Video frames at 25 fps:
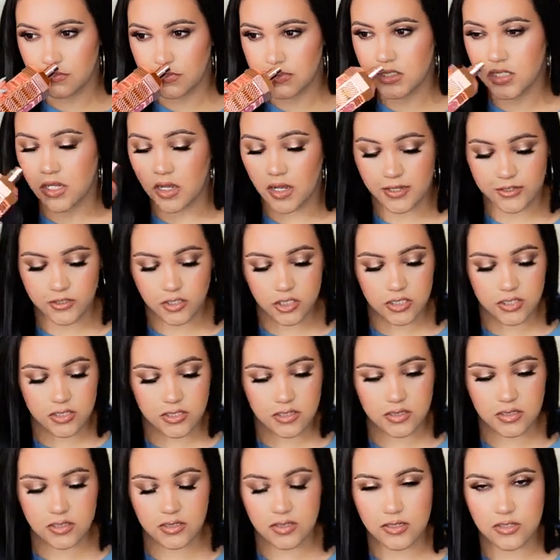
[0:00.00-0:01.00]

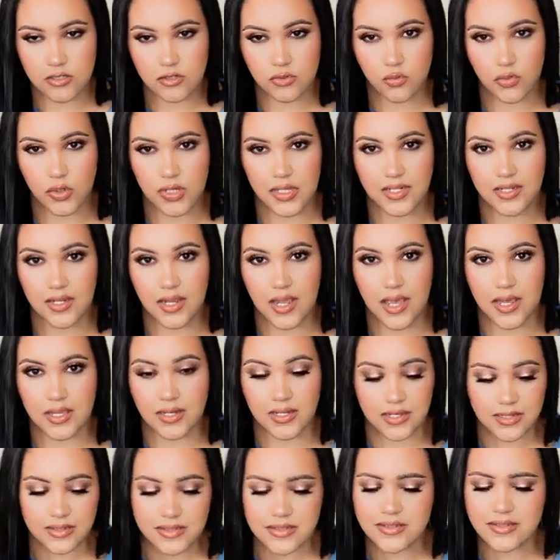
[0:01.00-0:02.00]
touches to this one, and
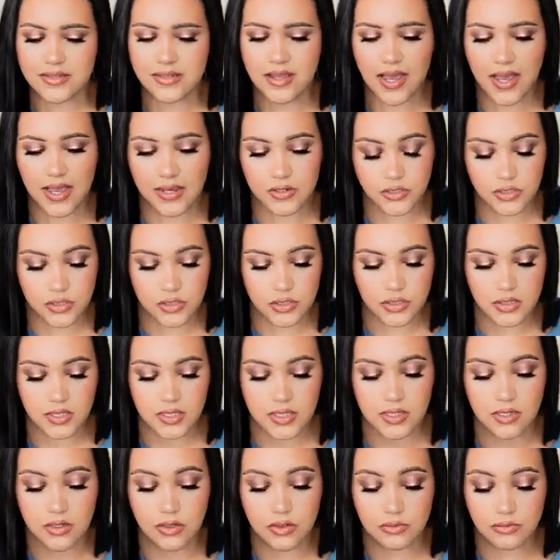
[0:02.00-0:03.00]
it's
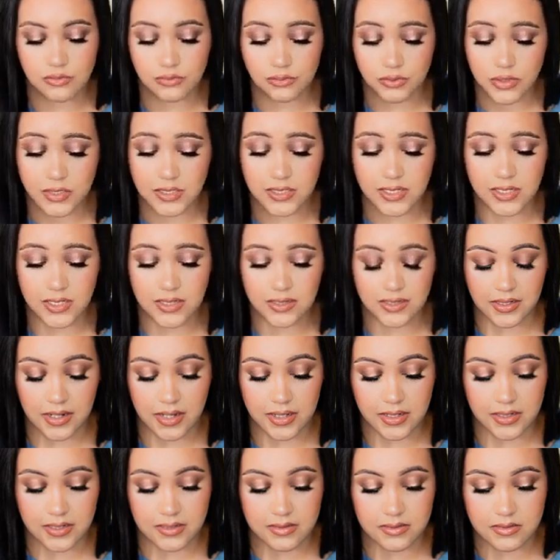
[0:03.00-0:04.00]
actually a really
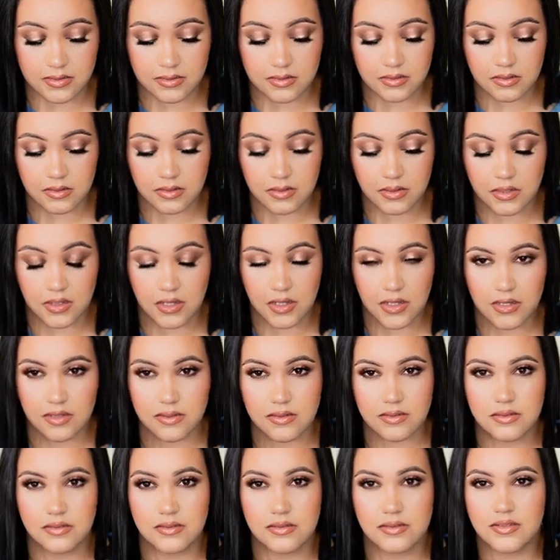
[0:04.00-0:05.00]
nice
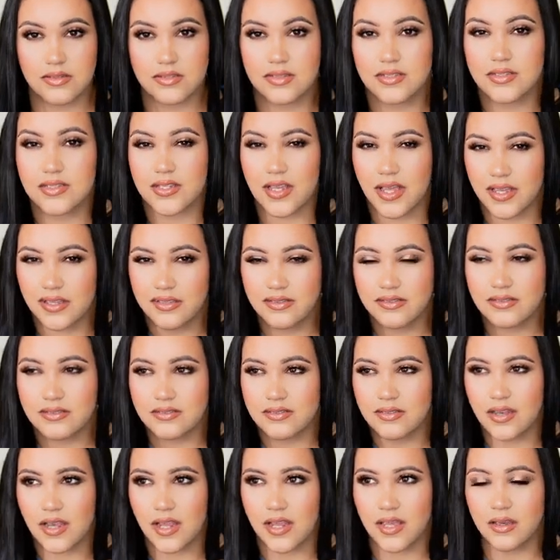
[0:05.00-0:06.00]

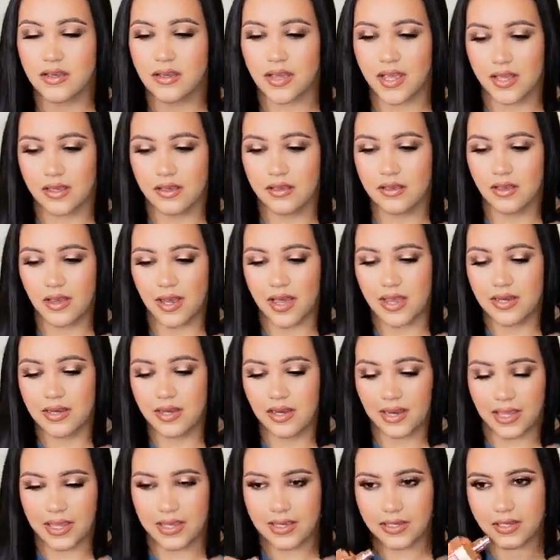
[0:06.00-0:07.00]
scent. Like I
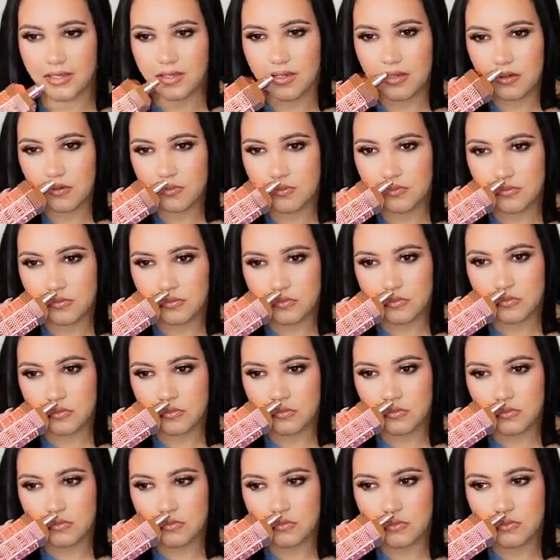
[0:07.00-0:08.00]
like it.
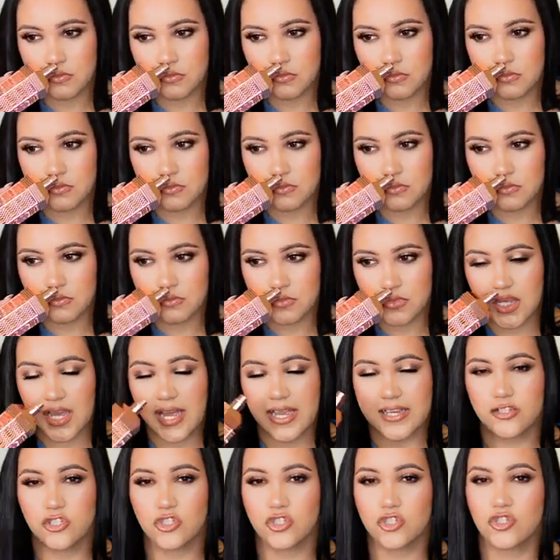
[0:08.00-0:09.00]

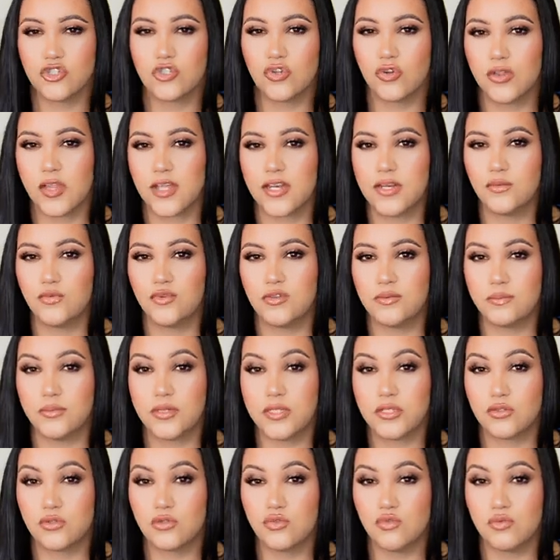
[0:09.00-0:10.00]
I just know that it would
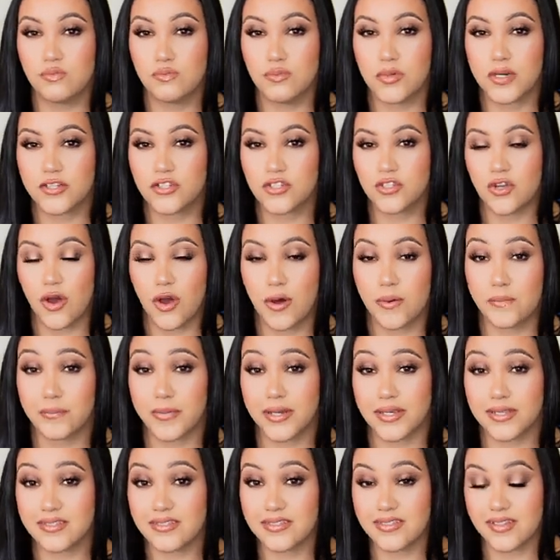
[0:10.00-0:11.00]
be too much on
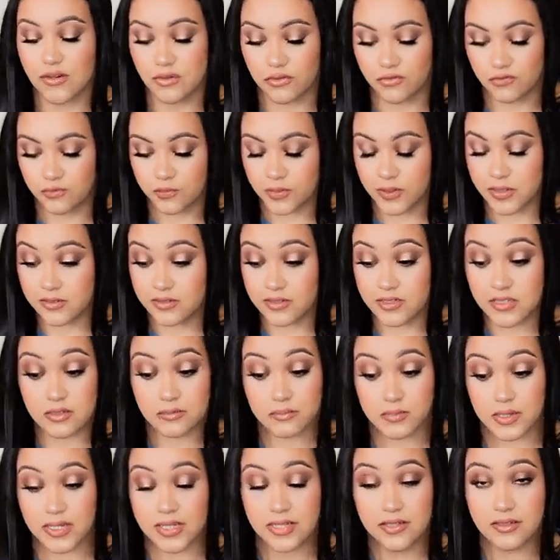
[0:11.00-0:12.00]
myself, but
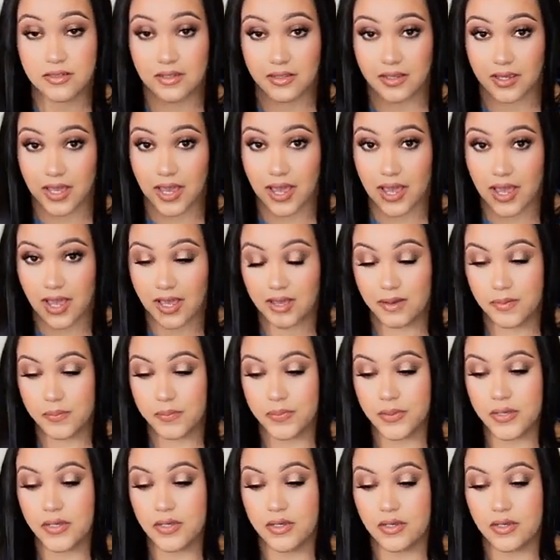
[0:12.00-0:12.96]
smelling the cap,